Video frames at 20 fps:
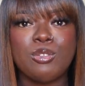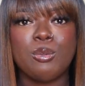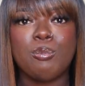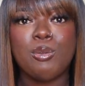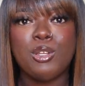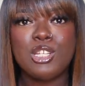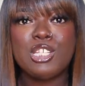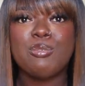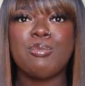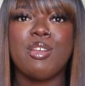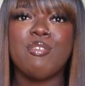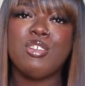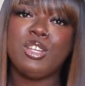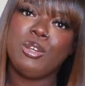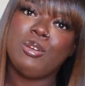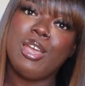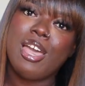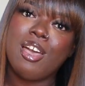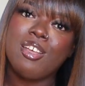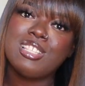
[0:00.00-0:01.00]
will push my
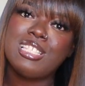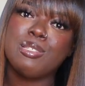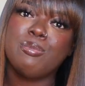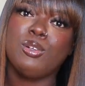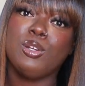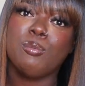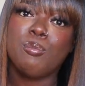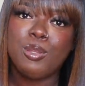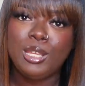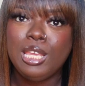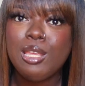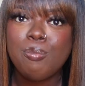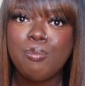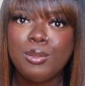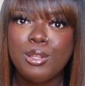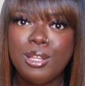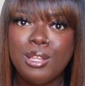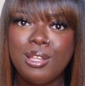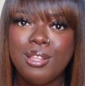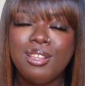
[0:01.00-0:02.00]
video out to more
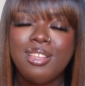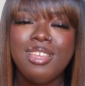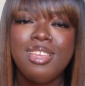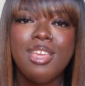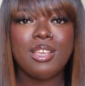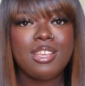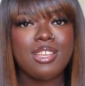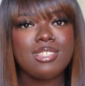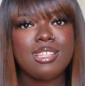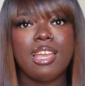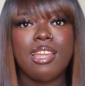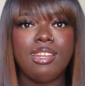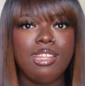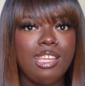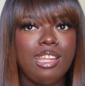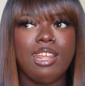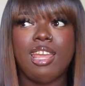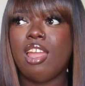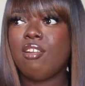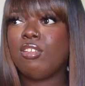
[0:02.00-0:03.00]
people because I
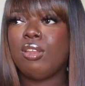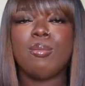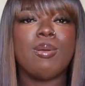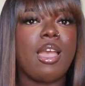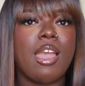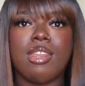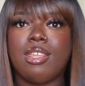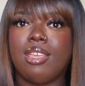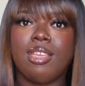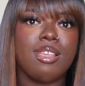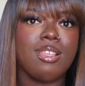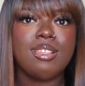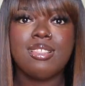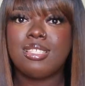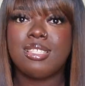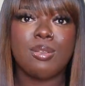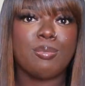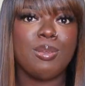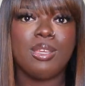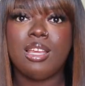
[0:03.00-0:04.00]
need everybody
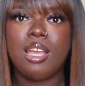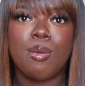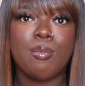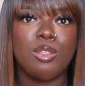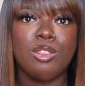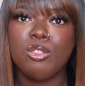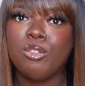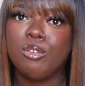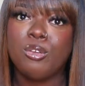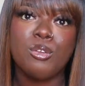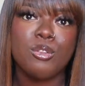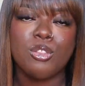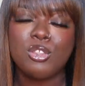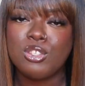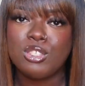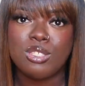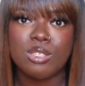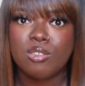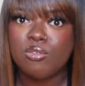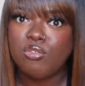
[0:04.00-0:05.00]
to be coming through
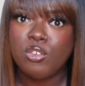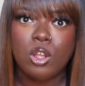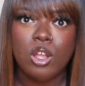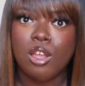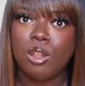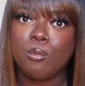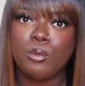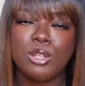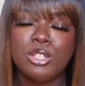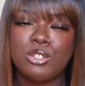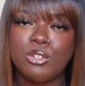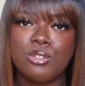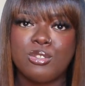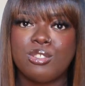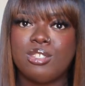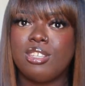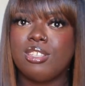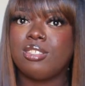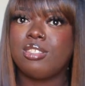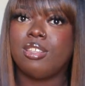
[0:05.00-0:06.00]
this fall and winter
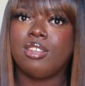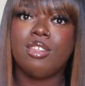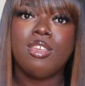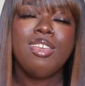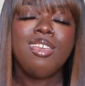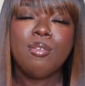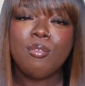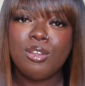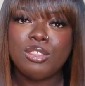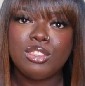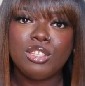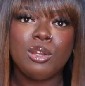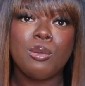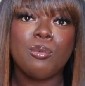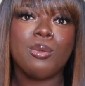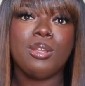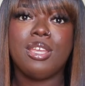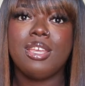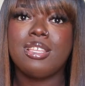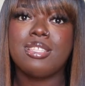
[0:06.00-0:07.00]
season with their
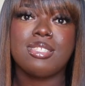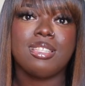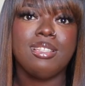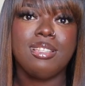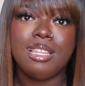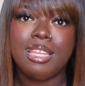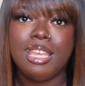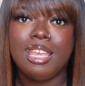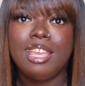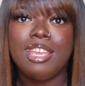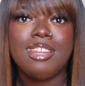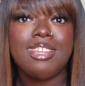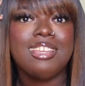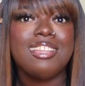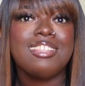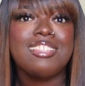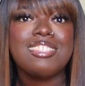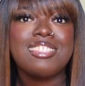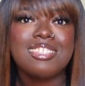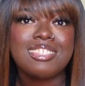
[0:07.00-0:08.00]
wigs laid
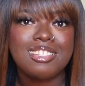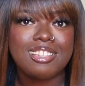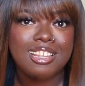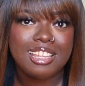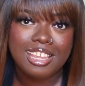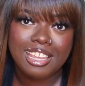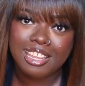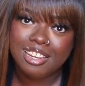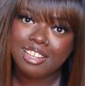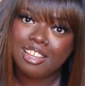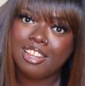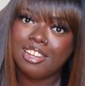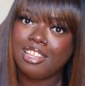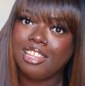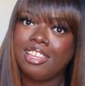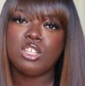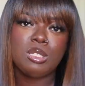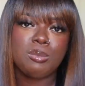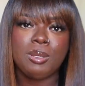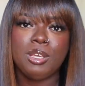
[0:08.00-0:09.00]
and slayed,
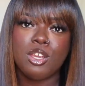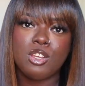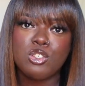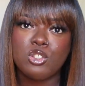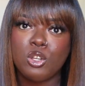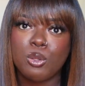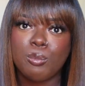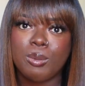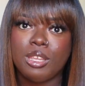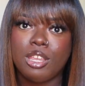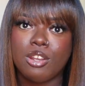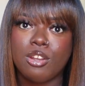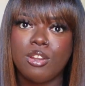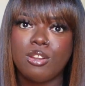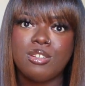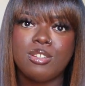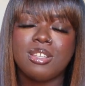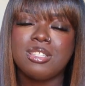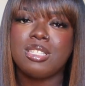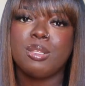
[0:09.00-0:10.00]
honey. Just because you're a
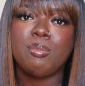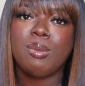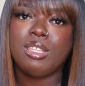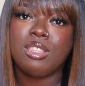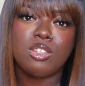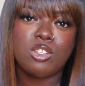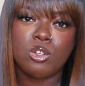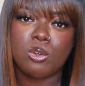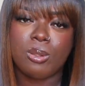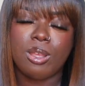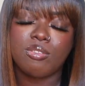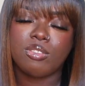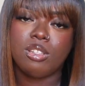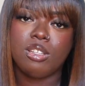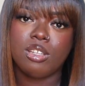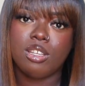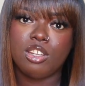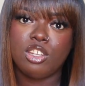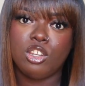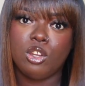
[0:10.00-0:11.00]
beginner doesn't mean that you don't have to
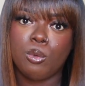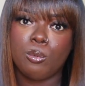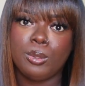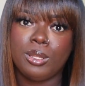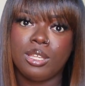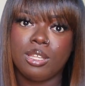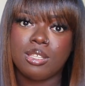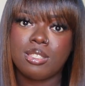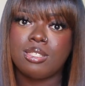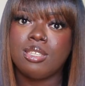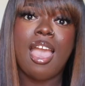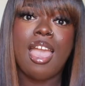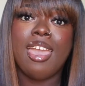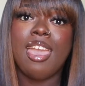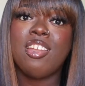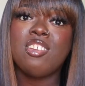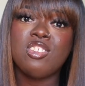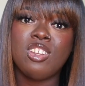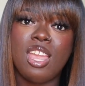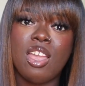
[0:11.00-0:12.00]
look good in your wigs. I
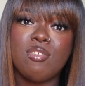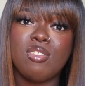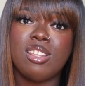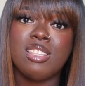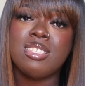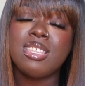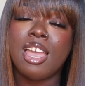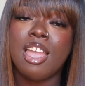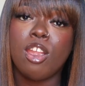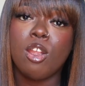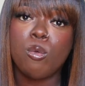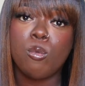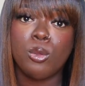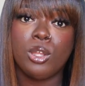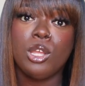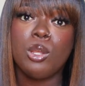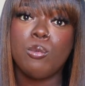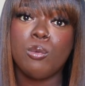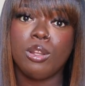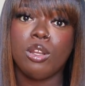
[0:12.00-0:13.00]
actually have an entire
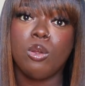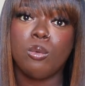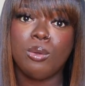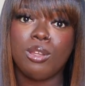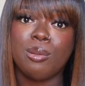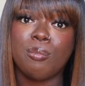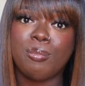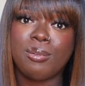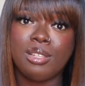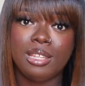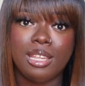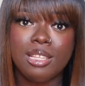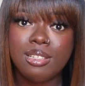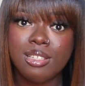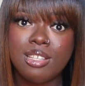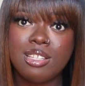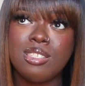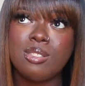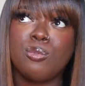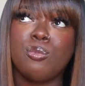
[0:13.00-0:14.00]
wig 101
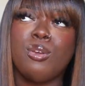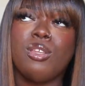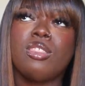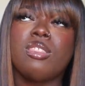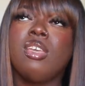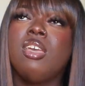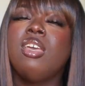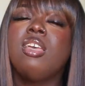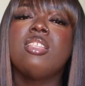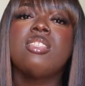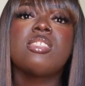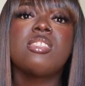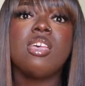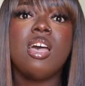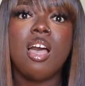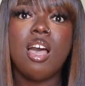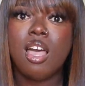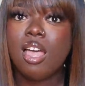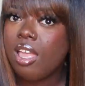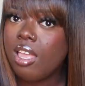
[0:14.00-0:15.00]
playlist with
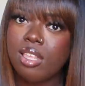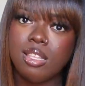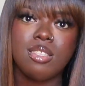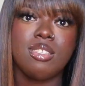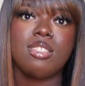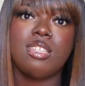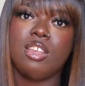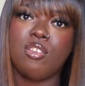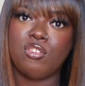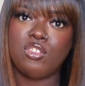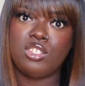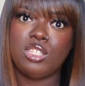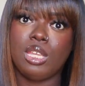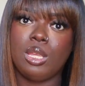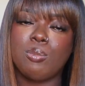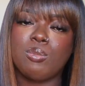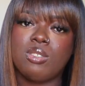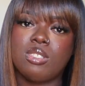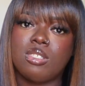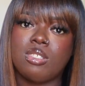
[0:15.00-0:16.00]
tons of
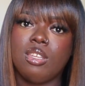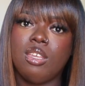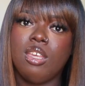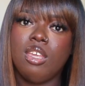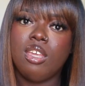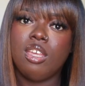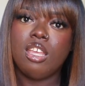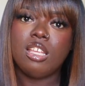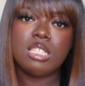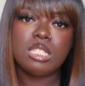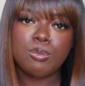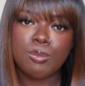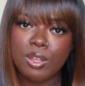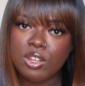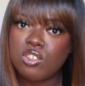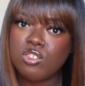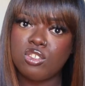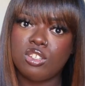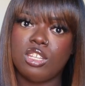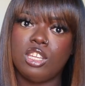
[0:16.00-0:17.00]
tips
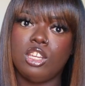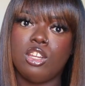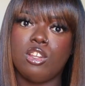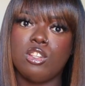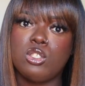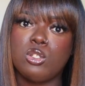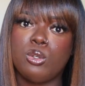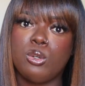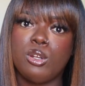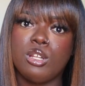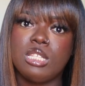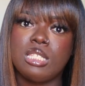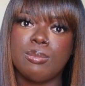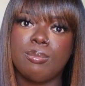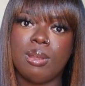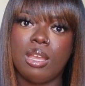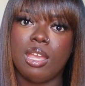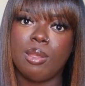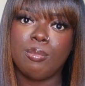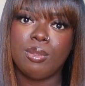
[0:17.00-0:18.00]
especially geared towards
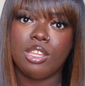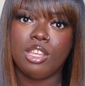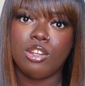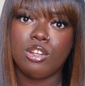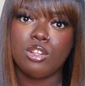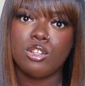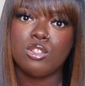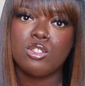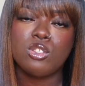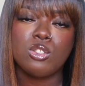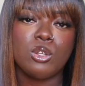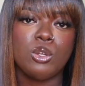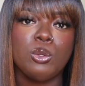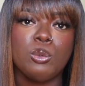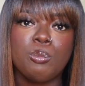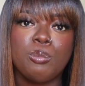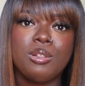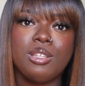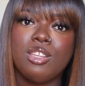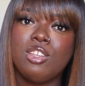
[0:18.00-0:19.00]
my beginners.
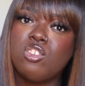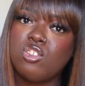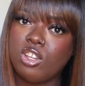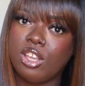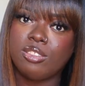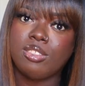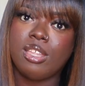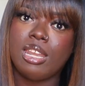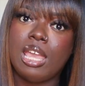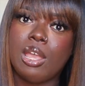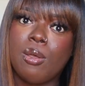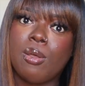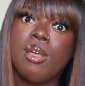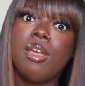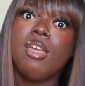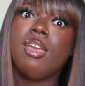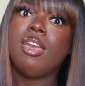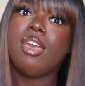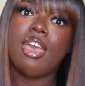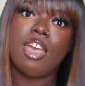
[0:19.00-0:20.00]
So please check that
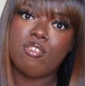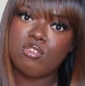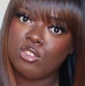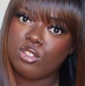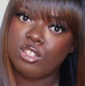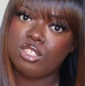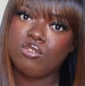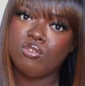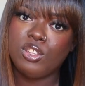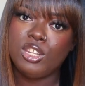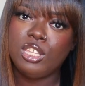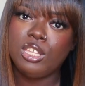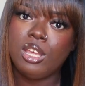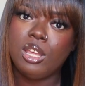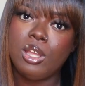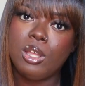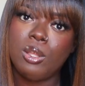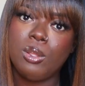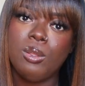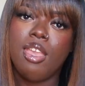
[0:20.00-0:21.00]
out after this
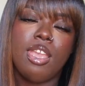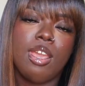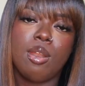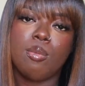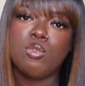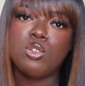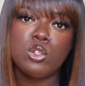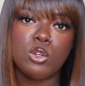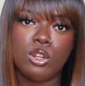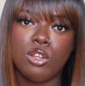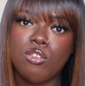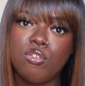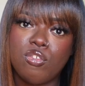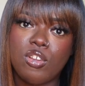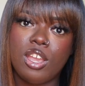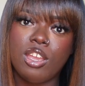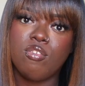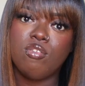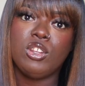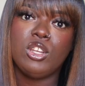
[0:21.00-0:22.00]
video and I'm sure you'll
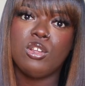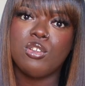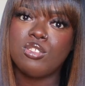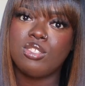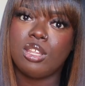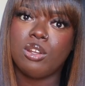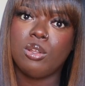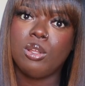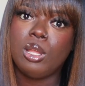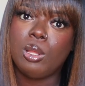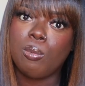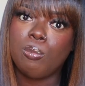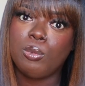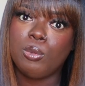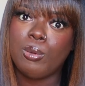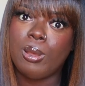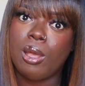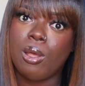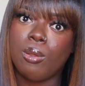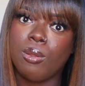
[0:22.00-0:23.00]
find videos that'll help
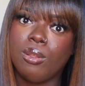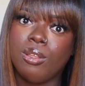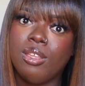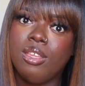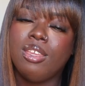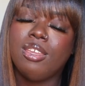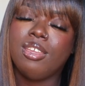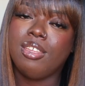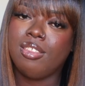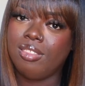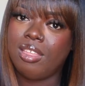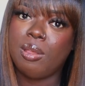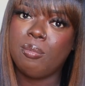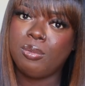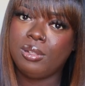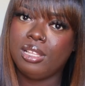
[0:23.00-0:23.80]
you out in that